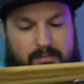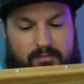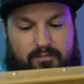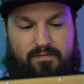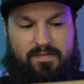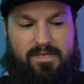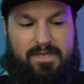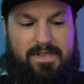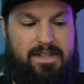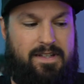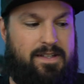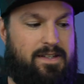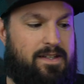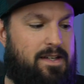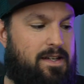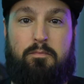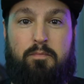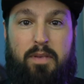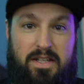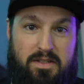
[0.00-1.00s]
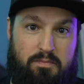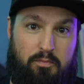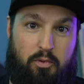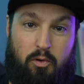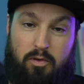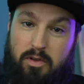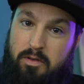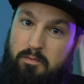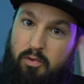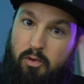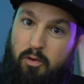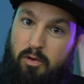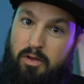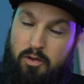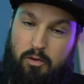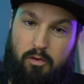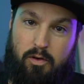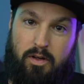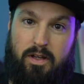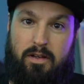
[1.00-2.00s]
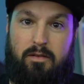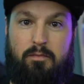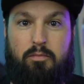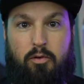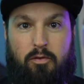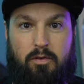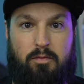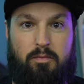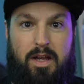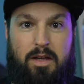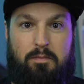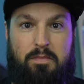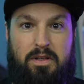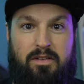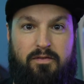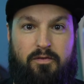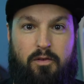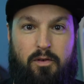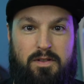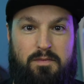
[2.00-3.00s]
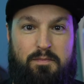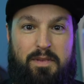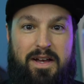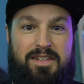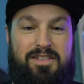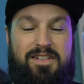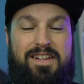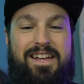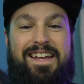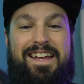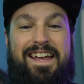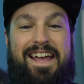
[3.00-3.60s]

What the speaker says: of the second best Portland, Oregon, Portland, Maine being the first best,